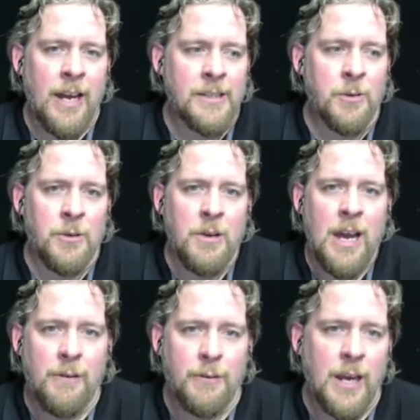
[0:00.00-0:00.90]
as soon as you
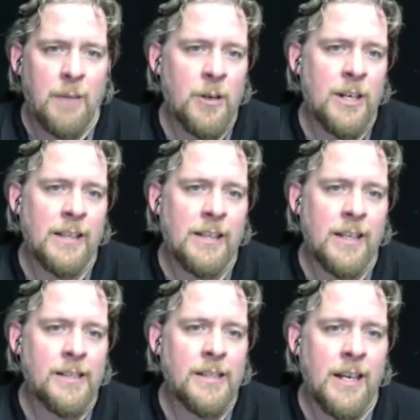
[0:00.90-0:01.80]
have a camera like
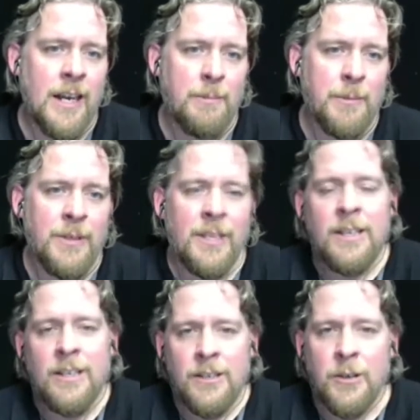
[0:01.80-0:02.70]
that set up,
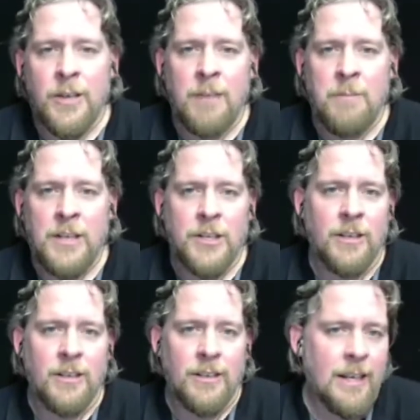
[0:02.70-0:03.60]
you can
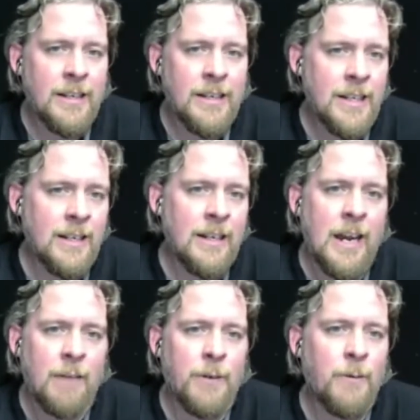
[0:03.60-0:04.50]
measure nearly
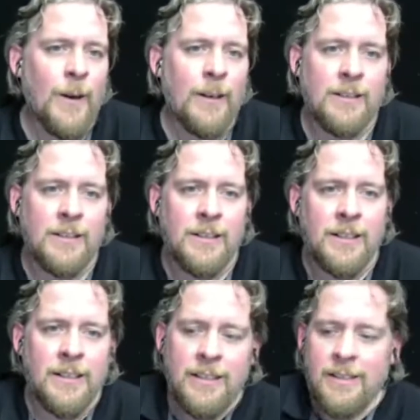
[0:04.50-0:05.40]
everywhere.
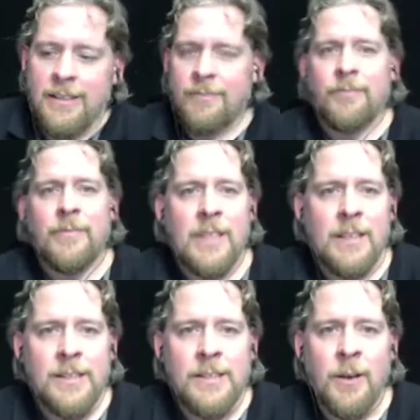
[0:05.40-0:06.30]

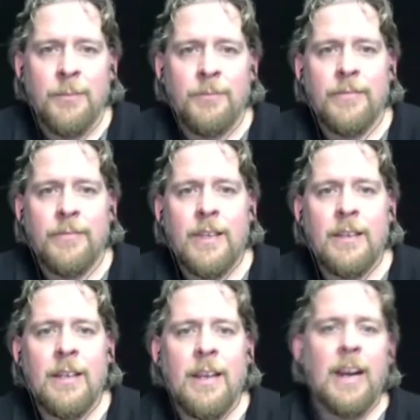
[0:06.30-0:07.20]
So
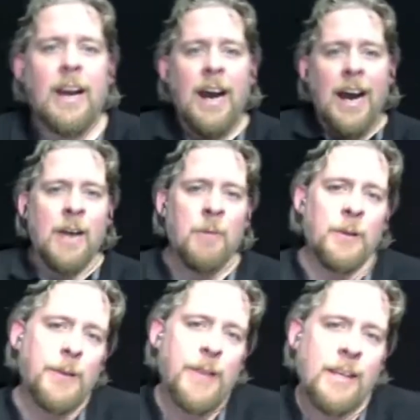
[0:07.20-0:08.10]
I
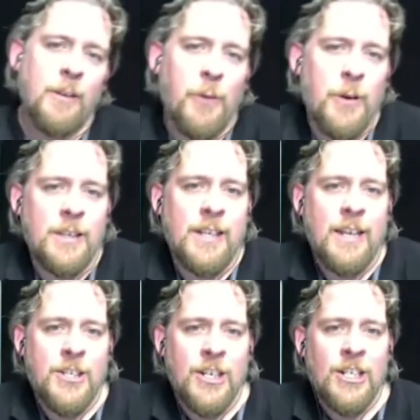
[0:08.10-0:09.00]
want to thank you for your
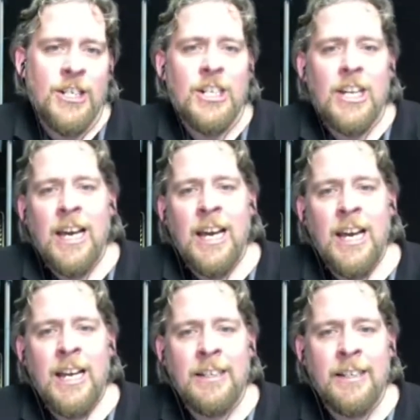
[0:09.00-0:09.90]
attention.
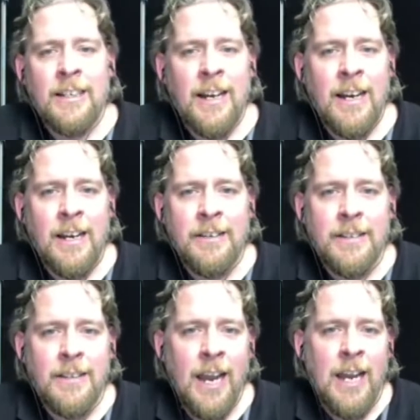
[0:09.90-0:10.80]
And
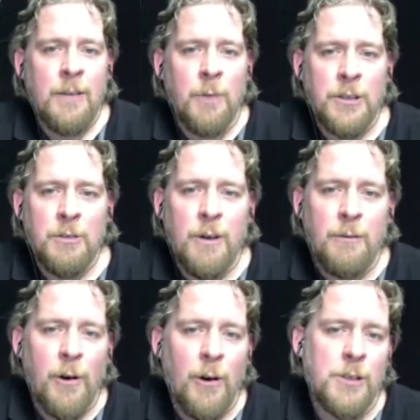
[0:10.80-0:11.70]
I want to
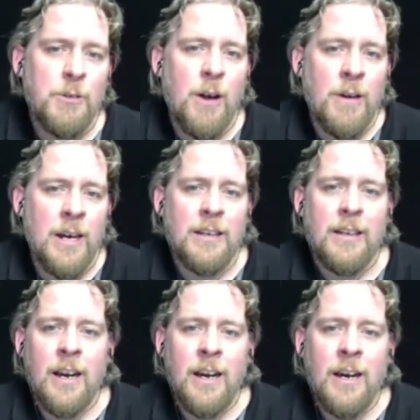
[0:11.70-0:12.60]
refer to our